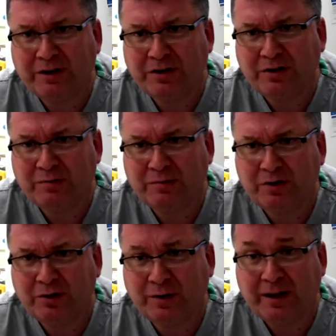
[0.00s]
that you're
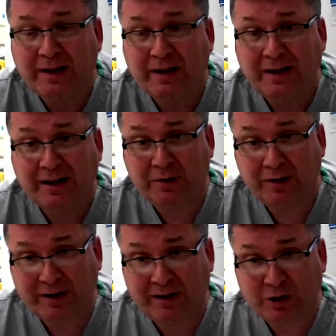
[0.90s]
doing,
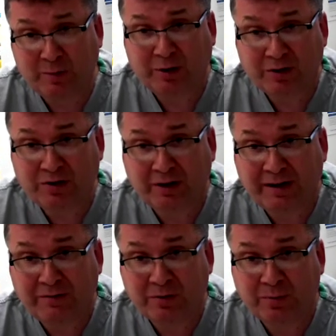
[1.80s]
including like your personal
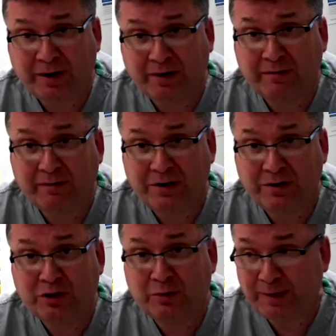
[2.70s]
life as well, right? You're
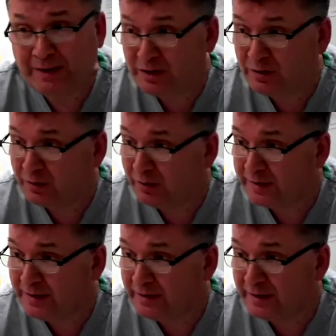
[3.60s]
so busy doing all
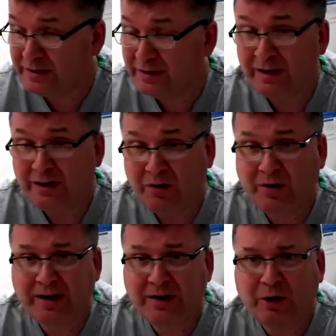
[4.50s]
these things, you're
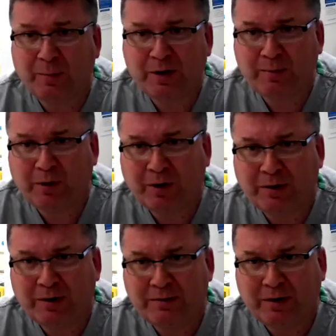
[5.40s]
kind of dropping the
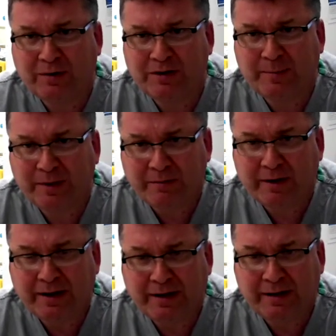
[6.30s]
ball on some of the
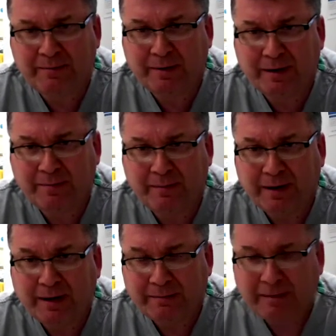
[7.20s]
really
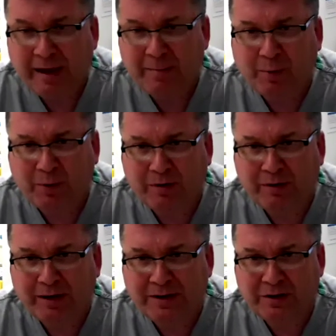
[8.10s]
important
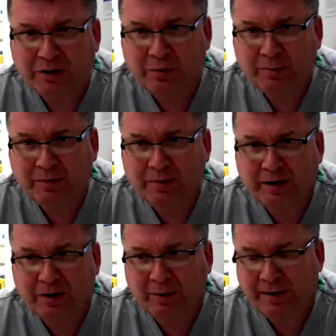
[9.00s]
things at home. And I
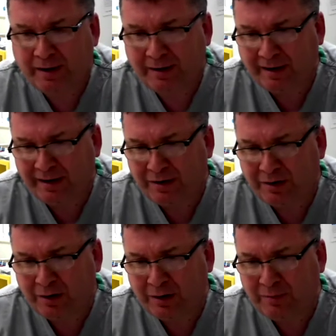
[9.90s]
know I had a
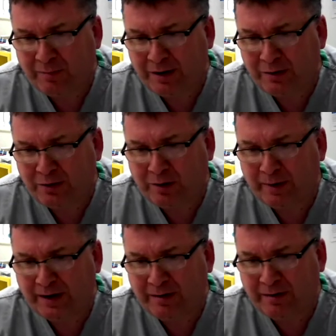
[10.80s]
colleague of mine who took a break.